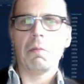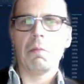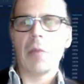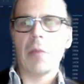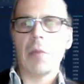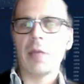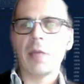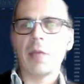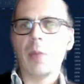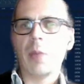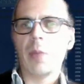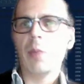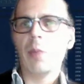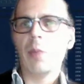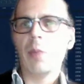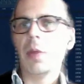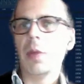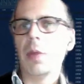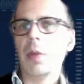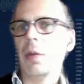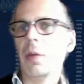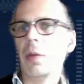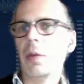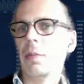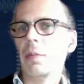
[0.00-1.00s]
it may
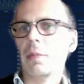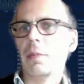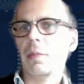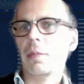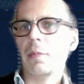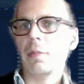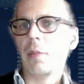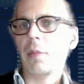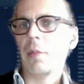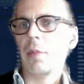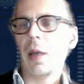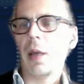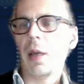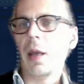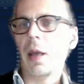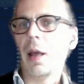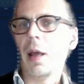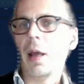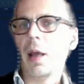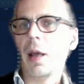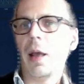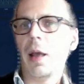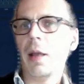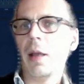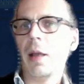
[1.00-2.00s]
be
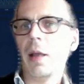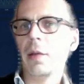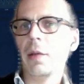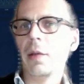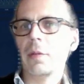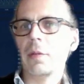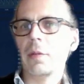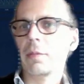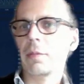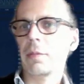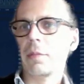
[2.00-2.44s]
any